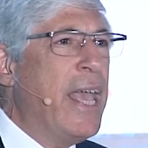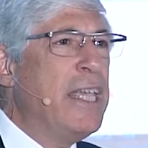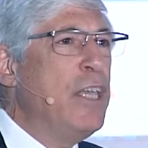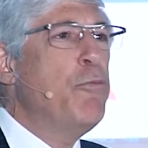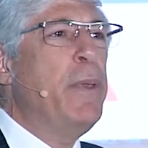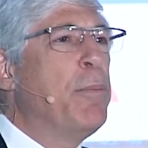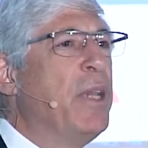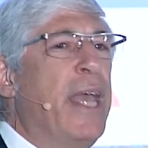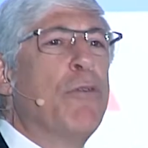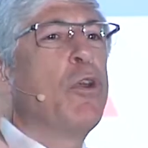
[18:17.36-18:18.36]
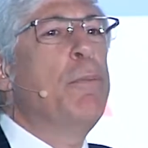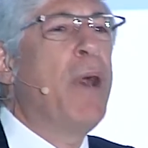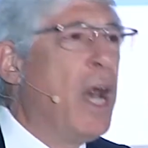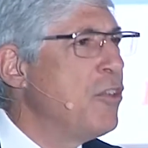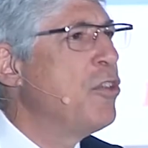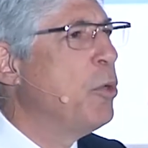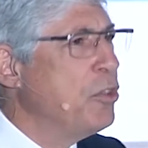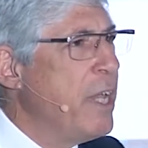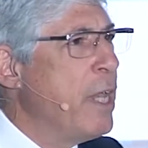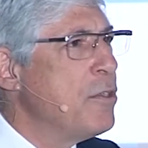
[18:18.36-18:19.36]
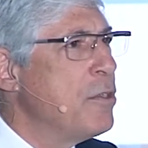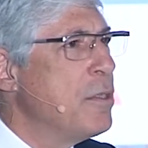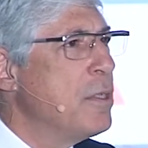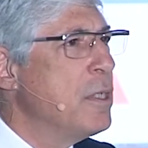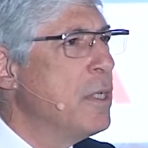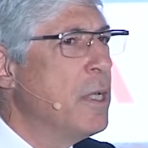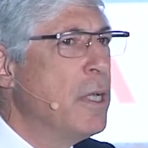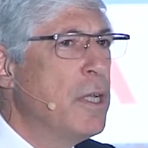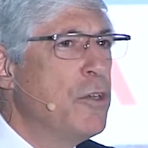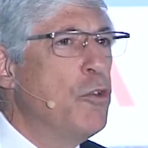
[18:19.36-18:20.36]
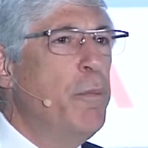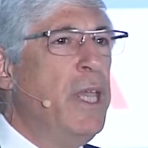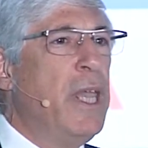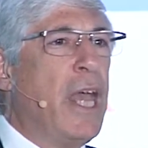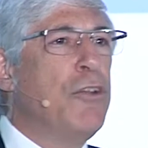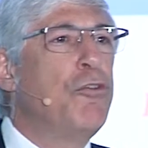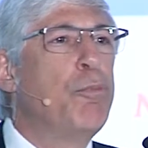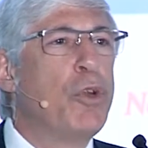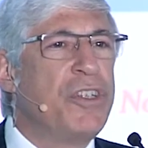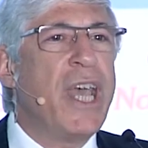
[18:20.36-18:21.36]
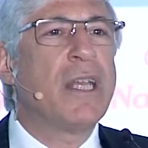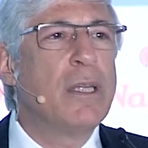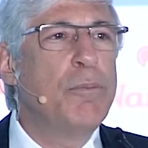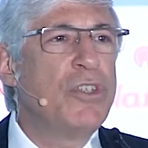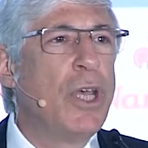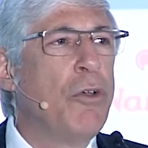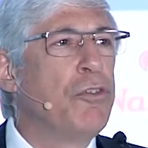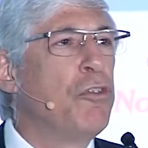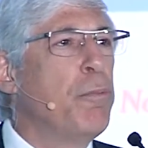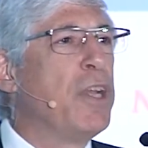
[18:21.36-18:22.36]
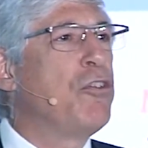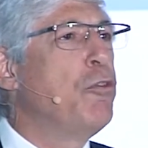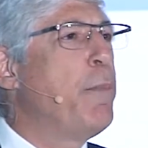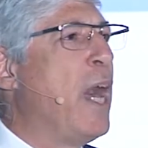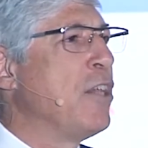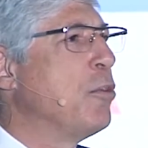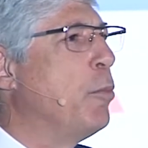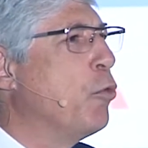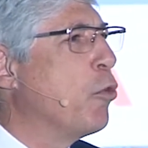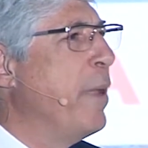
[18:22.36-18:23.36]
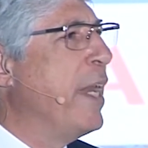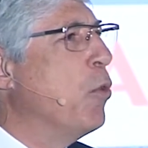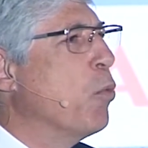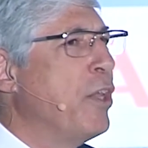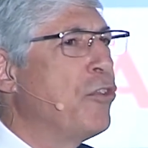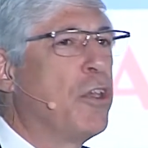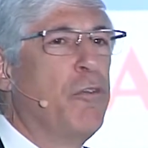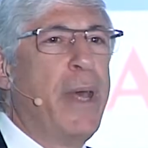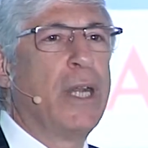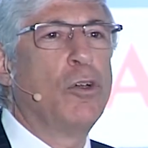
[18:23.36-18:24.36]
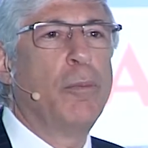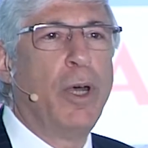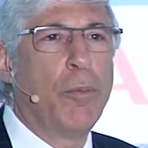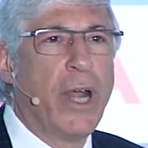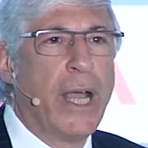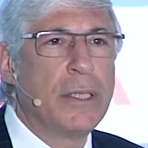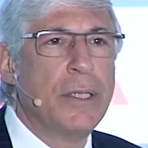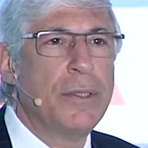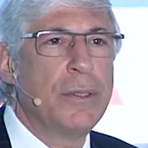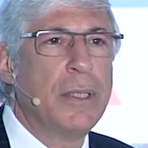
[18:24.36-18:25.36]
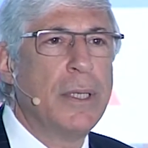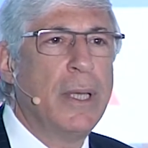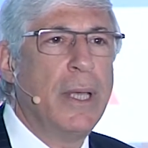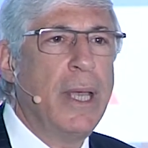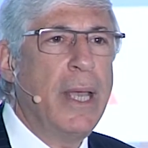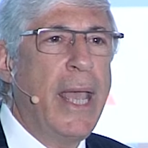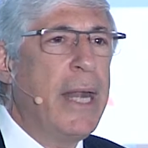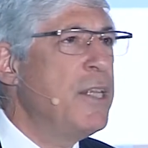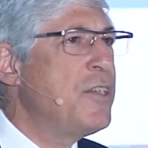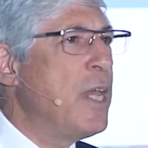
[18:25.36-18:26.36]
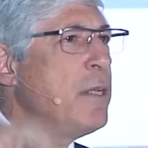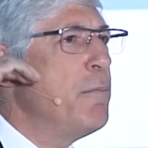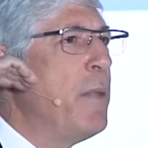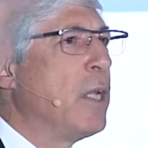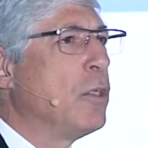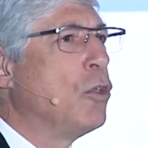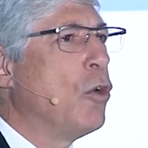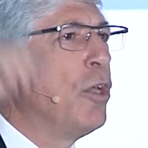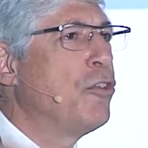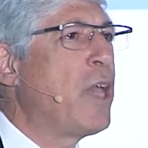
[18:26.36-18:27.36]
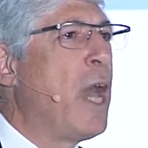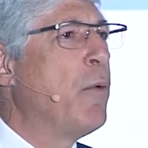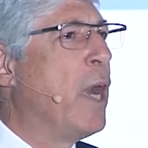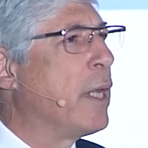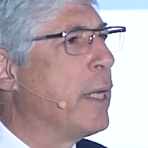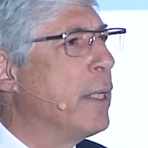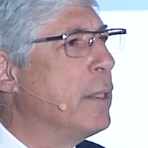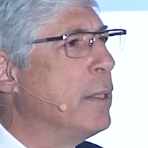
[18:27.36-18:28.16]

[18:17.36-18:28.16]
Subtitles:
give people every possible test to protect themselves as much as possible from any risk of medical malpractice. And it sent medical costs skyrocketing.